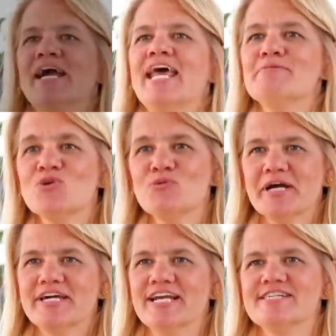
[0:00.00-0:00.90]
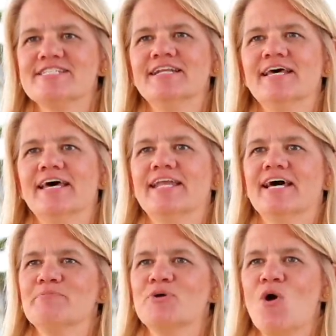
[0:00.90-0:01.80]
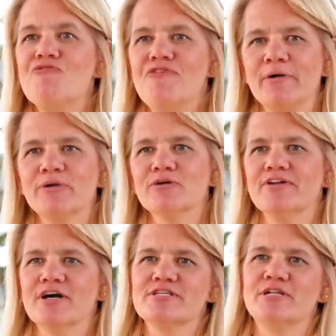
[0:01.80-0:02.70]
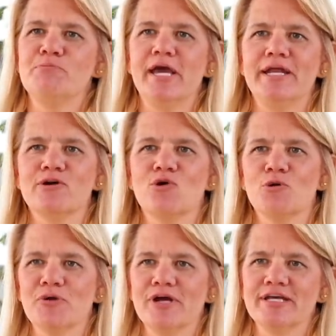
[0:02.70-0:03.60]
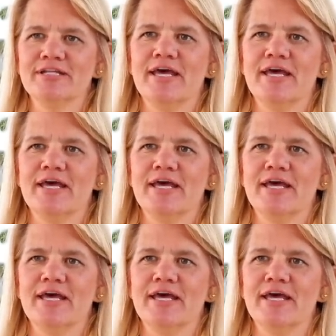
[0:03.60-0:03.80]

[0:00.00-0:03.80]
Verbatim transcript: name is Rebecca Nelson and I'm co-founder of Nelson & Pade Incorporated